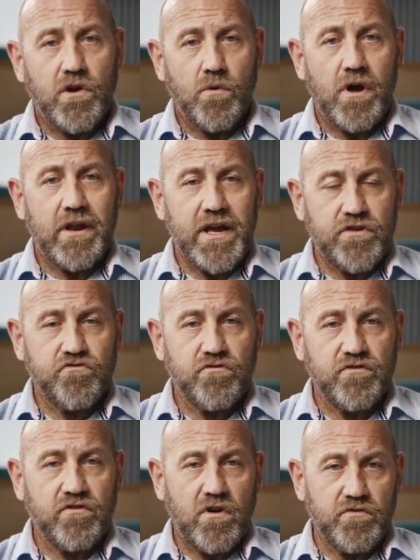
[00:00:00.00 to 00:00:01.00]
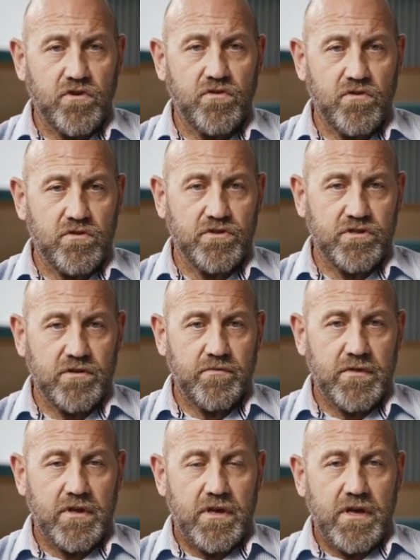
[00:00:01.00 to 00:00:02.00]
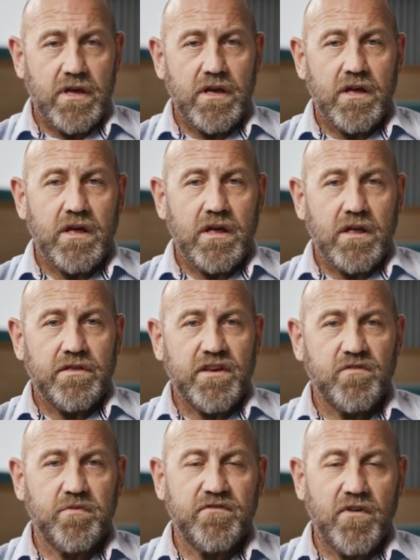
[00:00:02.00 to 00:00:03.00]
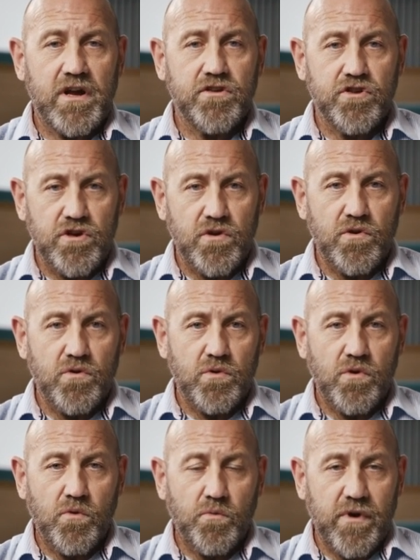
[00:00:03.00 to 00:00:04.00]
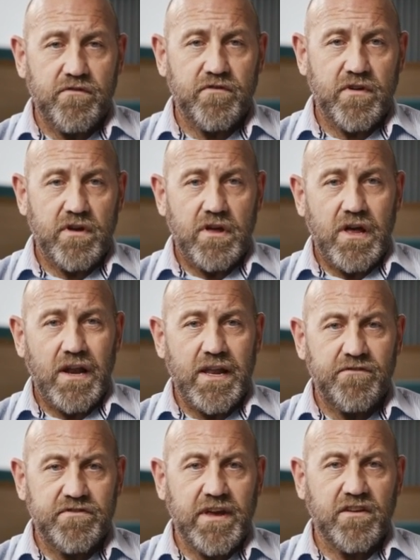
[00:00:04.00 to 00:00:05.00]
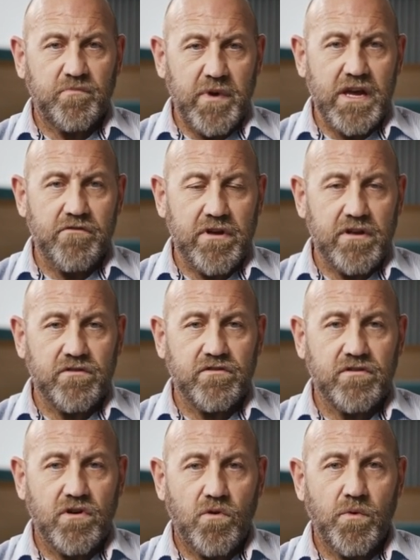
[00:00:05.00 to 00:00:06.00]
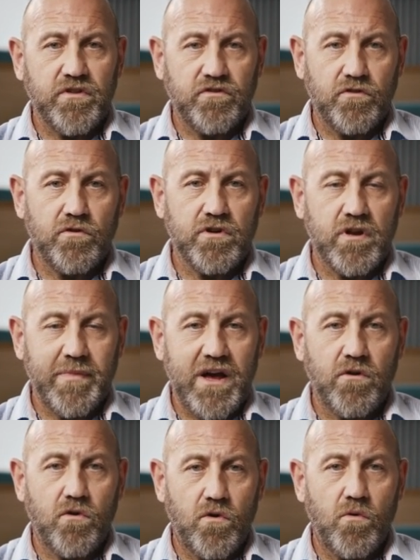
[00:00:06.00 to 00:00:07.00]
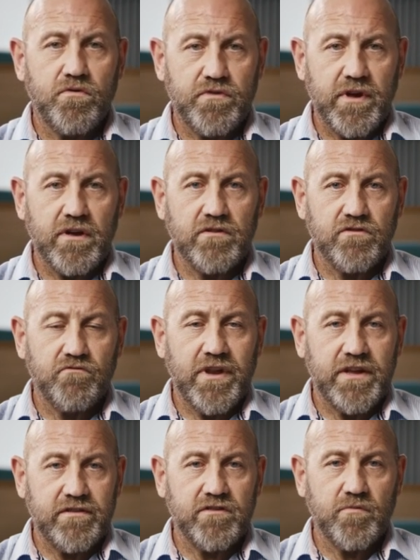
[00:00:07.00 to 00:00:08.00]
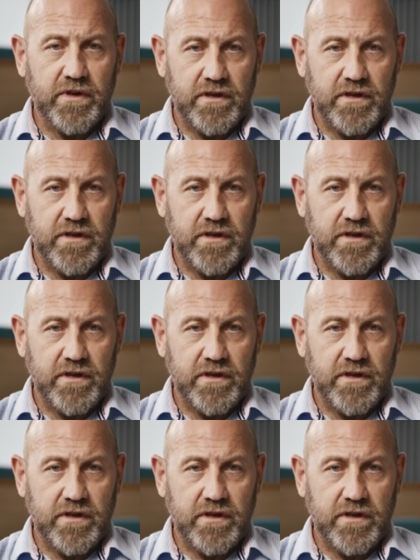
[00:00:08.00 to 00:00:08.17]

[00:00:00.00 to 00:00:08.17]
who are lecturers on the course. This provides you with lived experience when talking about all things related to